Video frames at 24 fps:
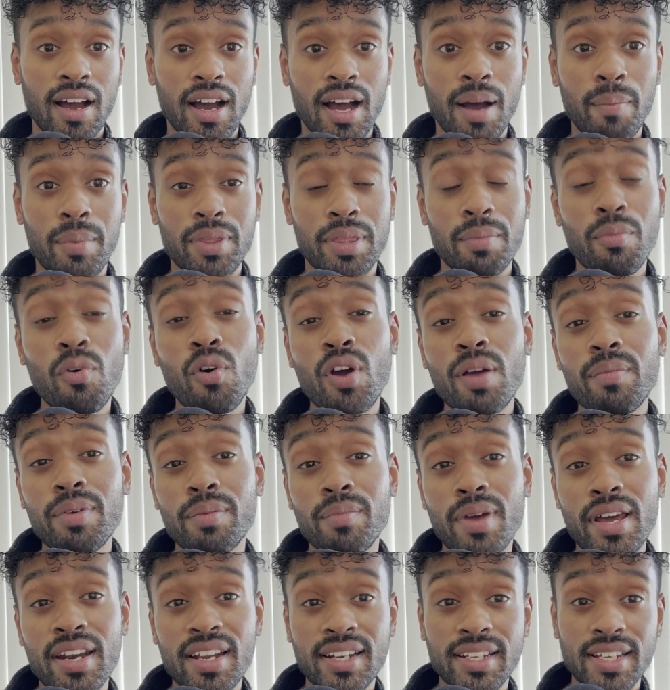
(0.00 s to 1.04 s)
But the more I've been
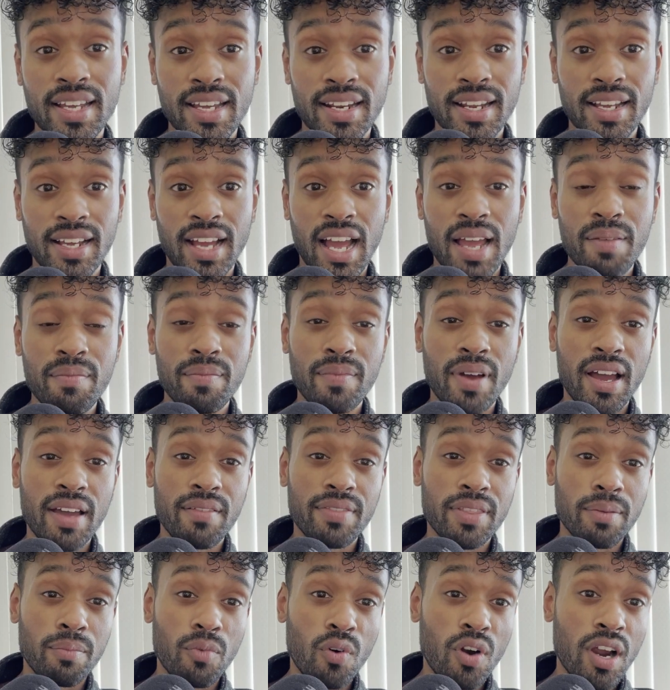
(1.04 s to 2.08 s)
meditating,
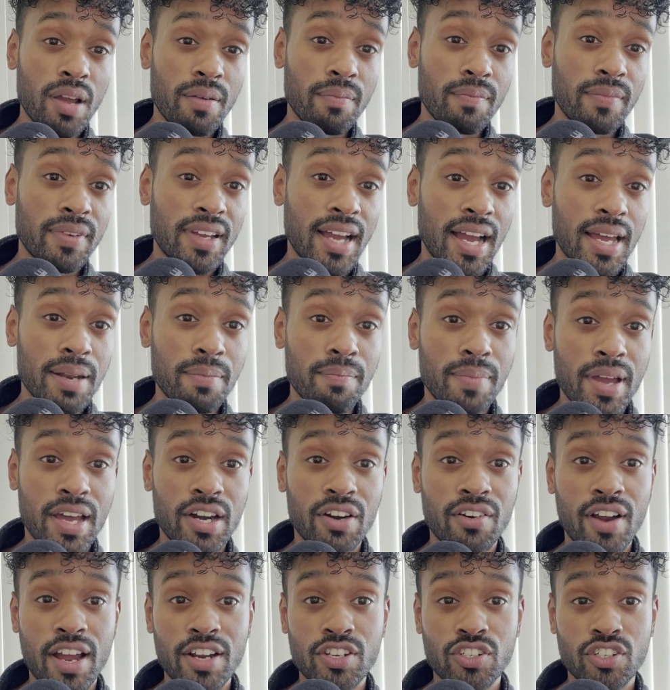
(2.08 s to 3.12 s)
the more I've gotten
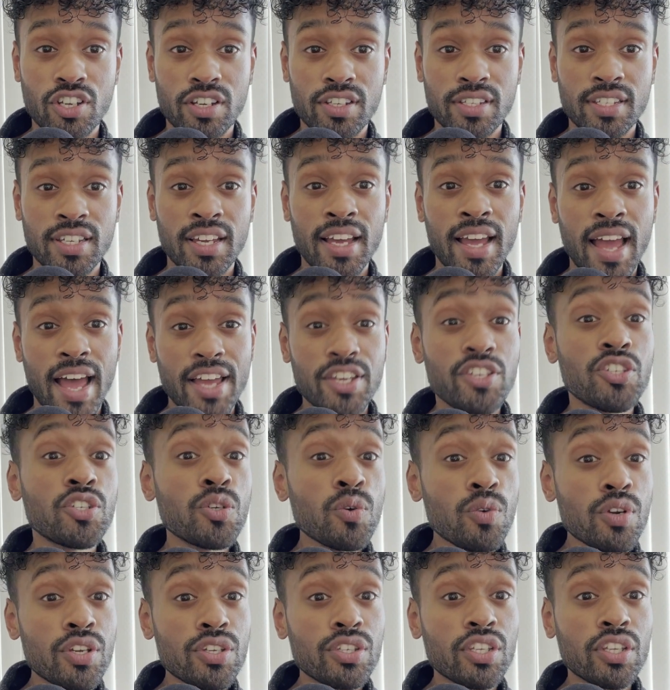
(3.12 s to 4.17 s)
better at just as
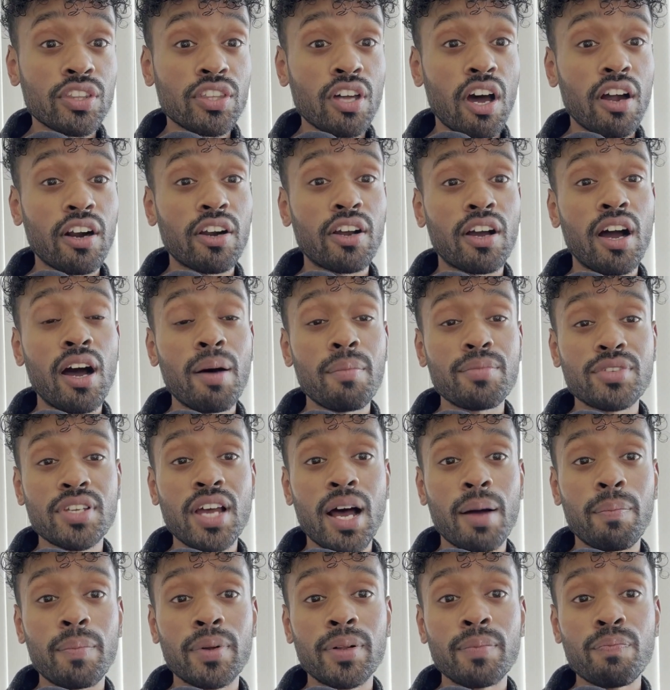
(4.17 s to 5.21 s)
soon as the thought comes
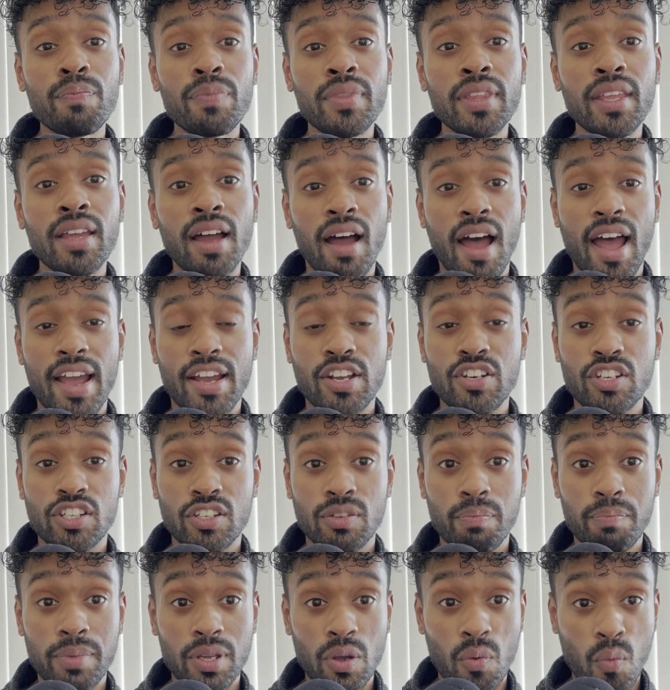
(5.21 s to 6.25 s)
up, I can
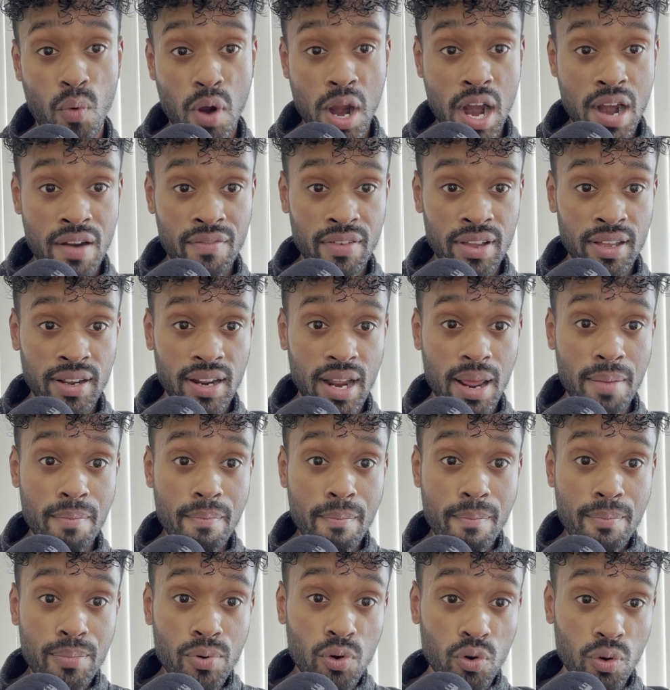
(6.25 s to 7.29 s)
just be aware of it
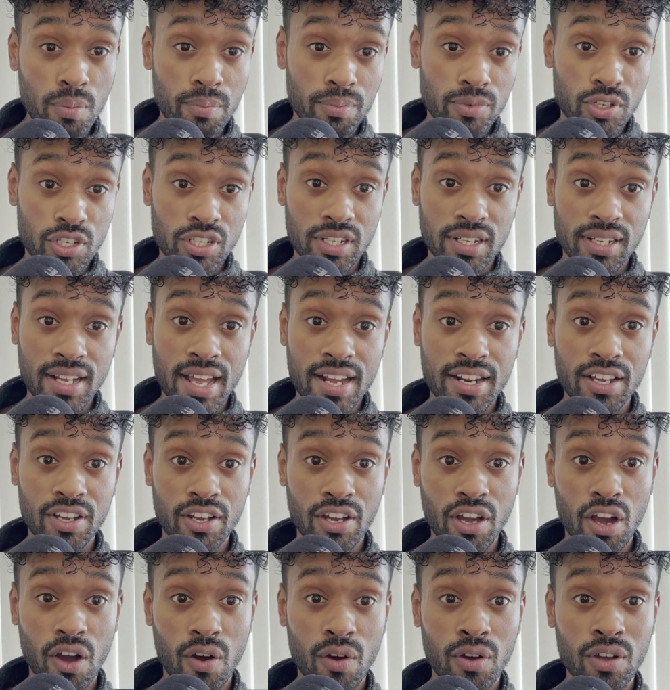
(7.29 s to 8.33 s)
and boom, just let it
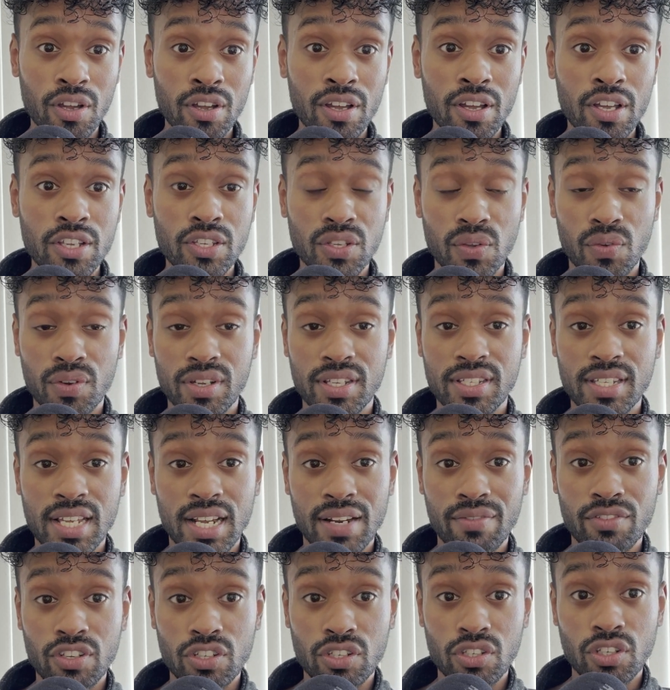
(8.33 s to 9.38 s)
go. So instead
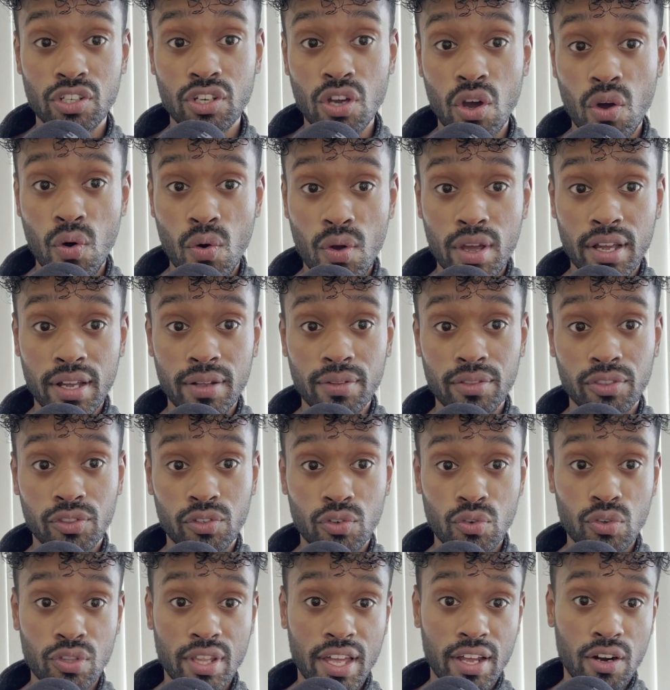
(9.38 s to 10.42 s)
of just going
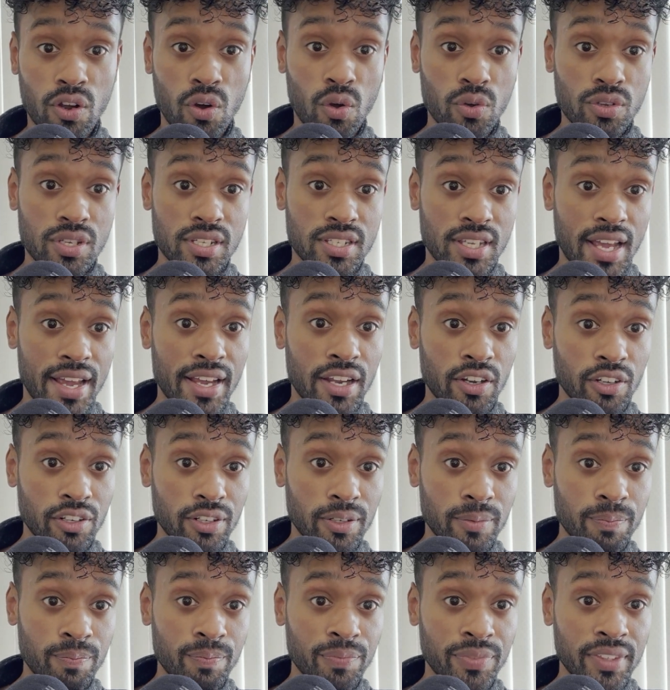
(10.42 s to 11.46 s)
through that whole
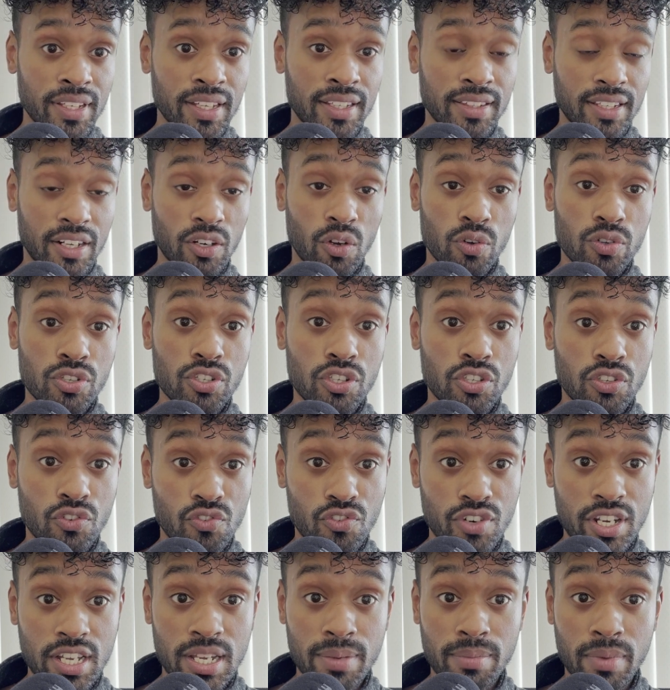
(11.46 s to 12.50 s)
cycle, that whole
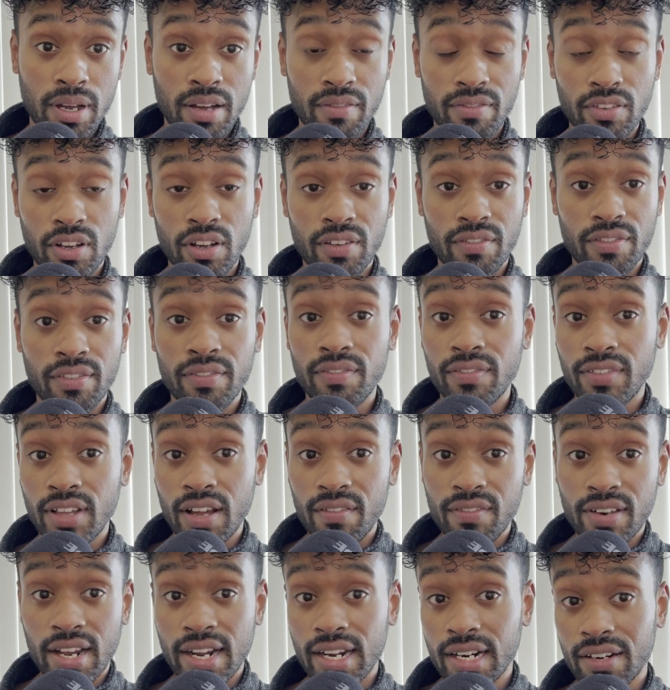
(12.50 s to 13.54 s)
stream
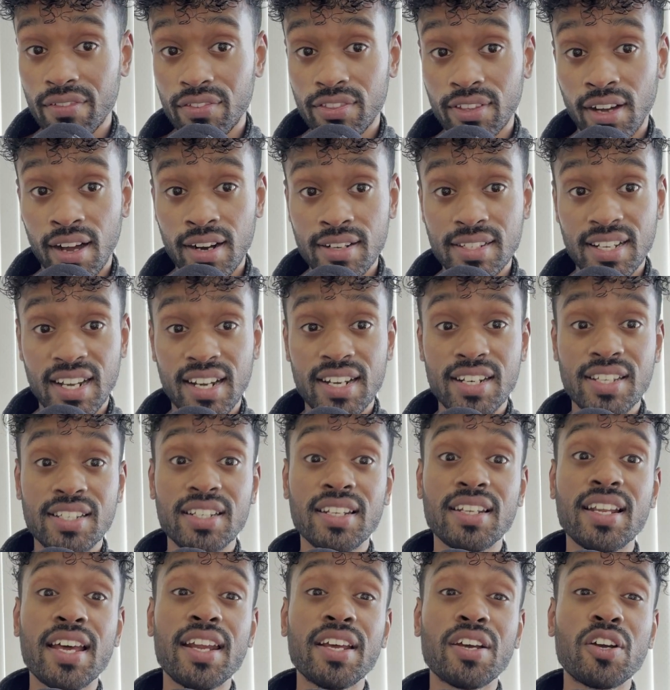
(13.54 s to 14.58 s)
of negative thoughts, I can just
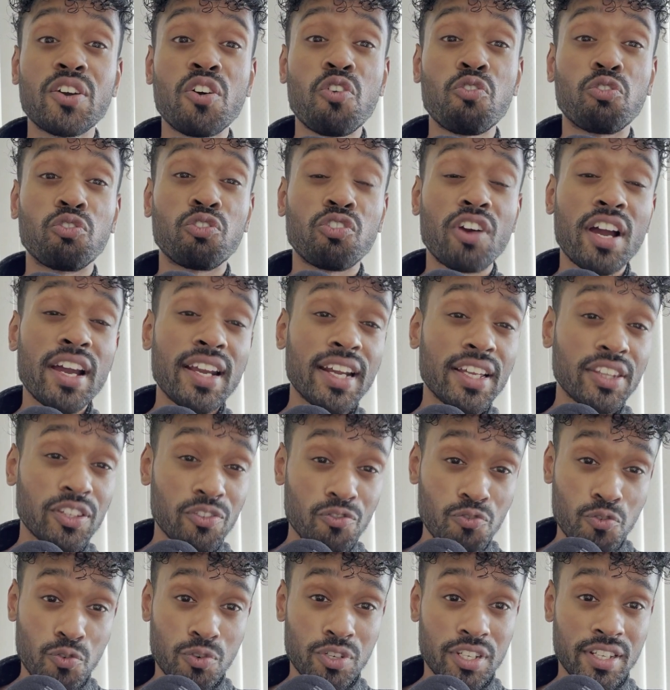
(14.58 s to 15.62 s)
let it go right at the
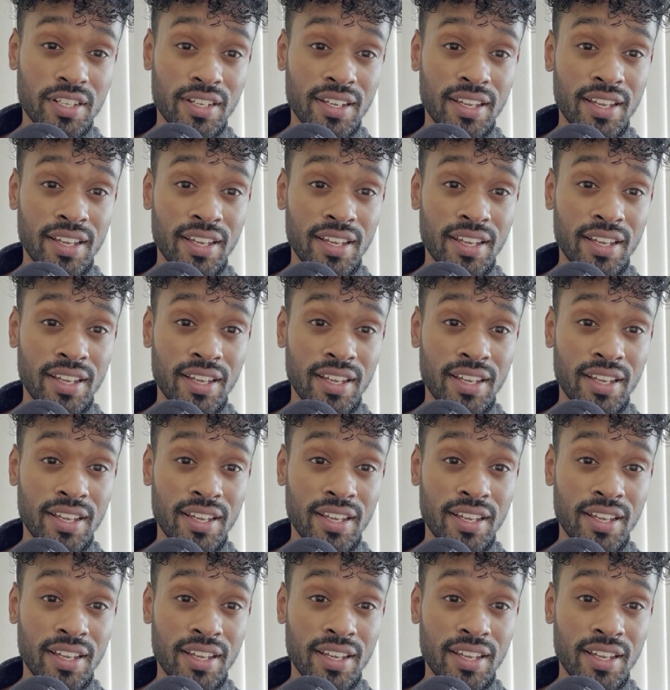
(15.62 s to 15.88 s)
root.